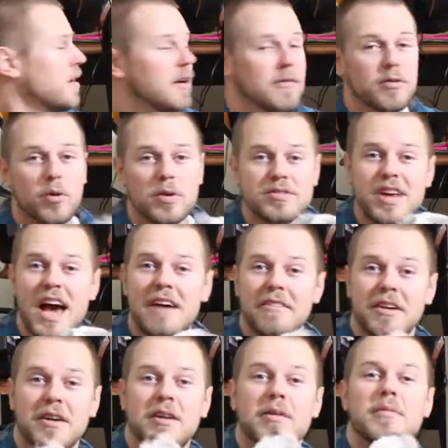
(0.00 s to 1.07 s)
of course,
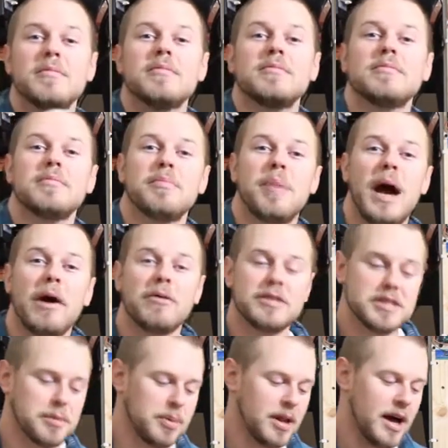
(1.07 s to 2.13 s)
having a power
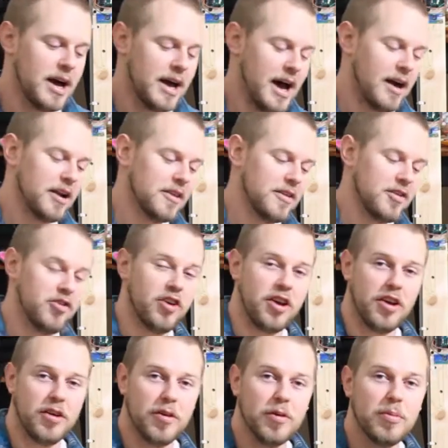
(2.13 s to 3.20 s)
supply out at the
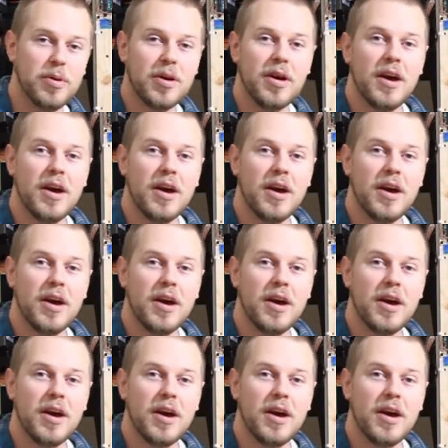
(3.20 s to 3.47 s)
chicken coop